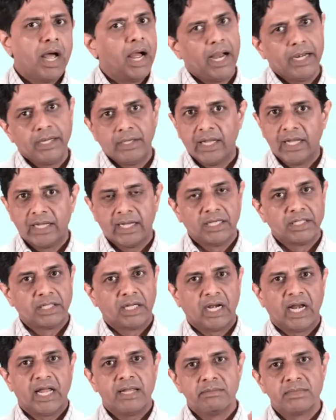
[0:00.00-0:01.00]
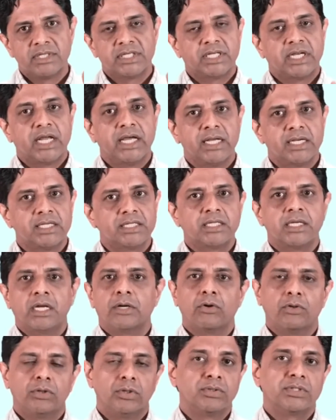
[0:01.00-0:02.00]
and they can climb stairs
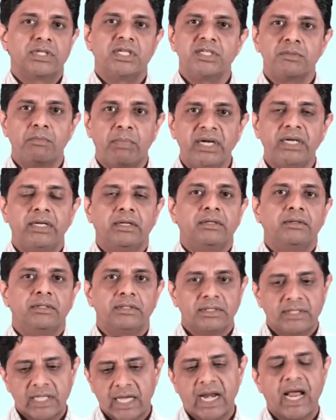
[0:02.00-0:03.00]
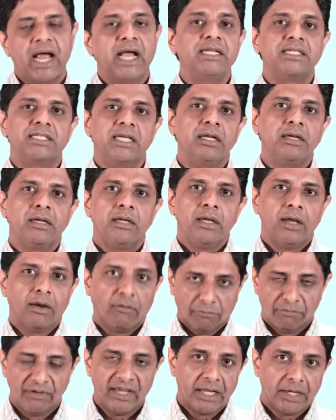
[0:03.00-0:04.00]
and all those things, but their hands are
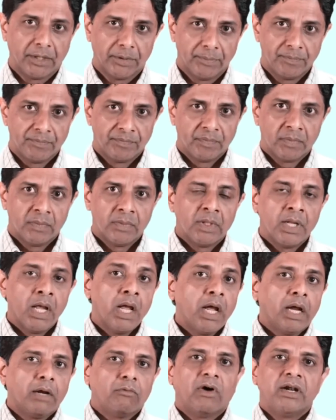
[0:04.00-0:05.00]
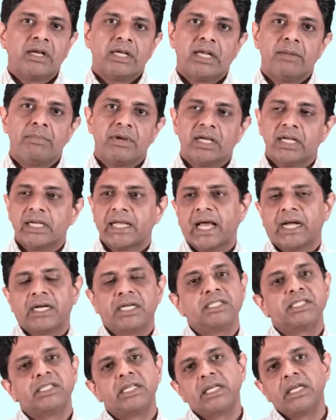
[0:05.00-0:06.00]
weak. One typical
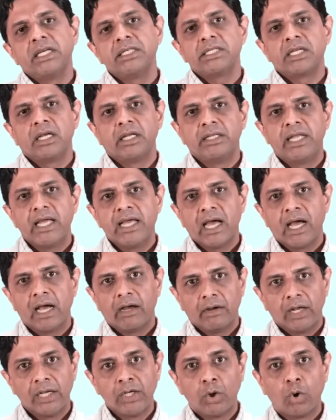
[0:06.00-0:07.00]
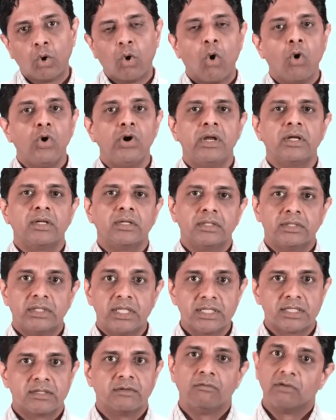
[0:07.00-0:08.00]
characteristic is in cold,
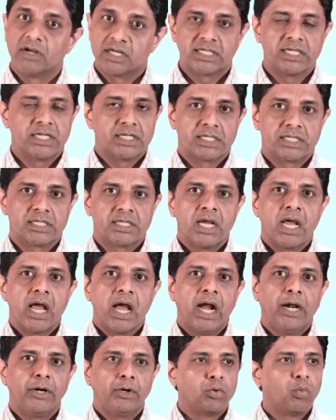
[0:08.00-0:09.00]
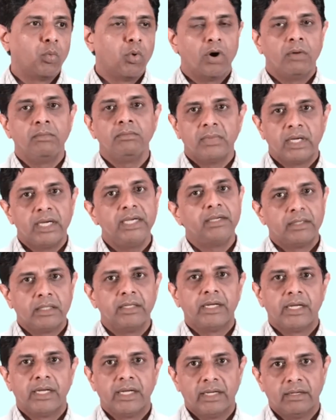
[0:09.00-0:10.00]
this worsens, and in warm, it
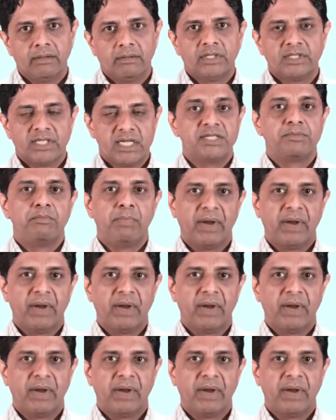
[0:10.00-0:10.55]
is